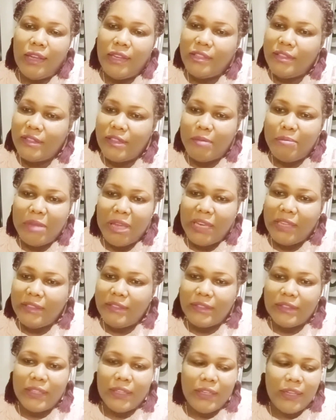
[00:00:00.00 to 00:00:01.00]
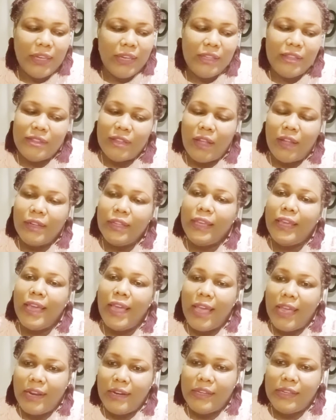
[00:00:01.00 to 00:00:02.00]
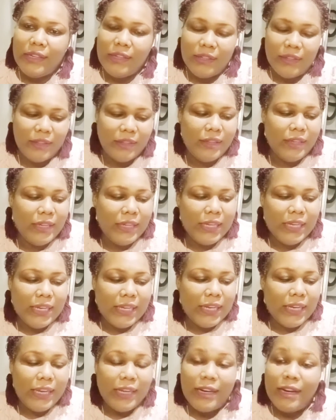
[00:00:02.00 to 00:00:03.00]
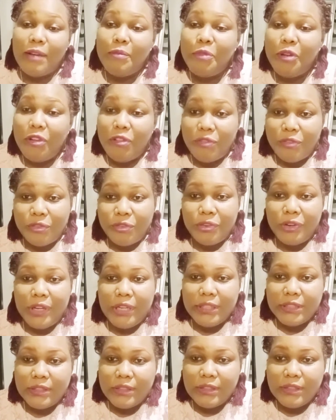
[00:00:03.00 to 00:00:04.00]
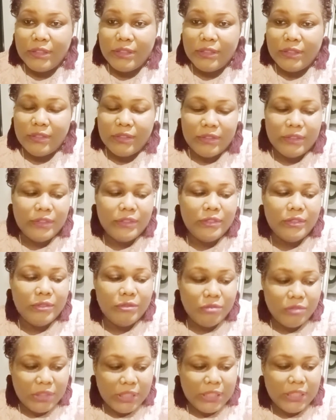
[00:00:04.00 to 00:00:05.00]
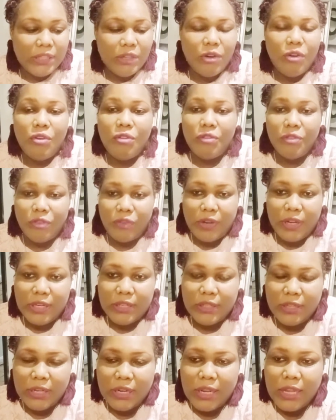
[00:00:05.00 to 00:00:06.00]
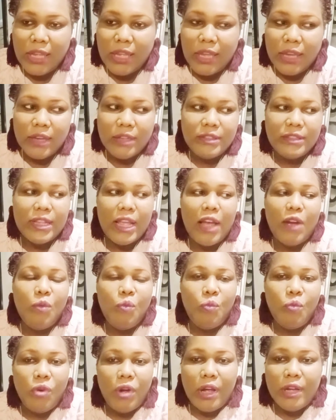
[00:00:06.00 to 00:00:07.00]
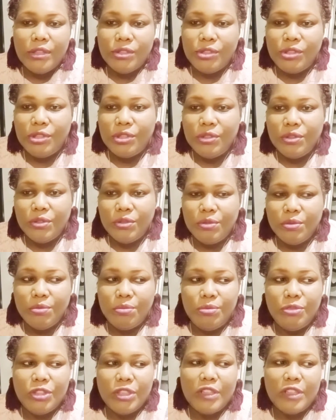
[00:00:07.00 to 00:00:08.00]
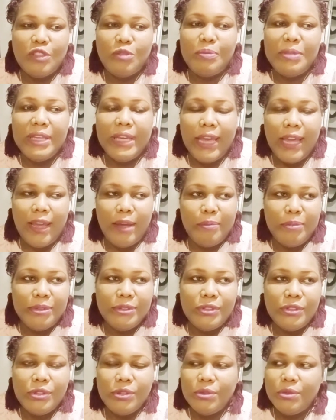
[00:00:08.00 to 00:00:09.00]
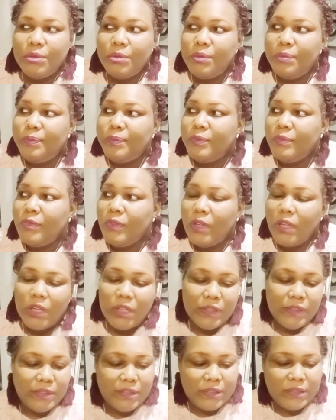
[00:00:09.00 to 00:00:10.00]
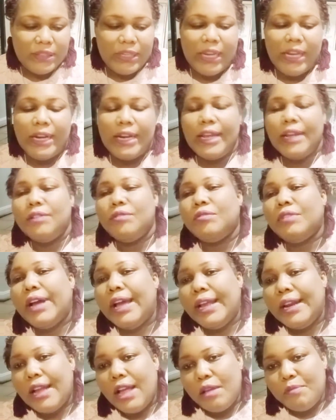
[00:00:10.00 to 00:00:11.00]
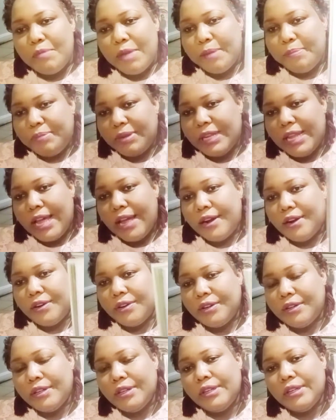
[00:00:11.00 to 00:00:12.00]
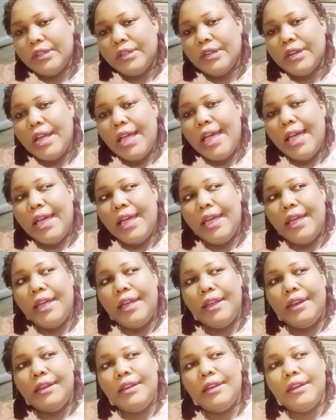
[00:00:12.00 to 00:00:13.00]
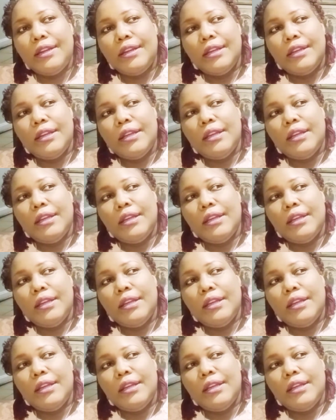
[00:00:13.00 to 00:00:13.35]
It's amazing. It's uncanny. And I'm over it. Really over it. Because I want to just be able to sit and write out my planner and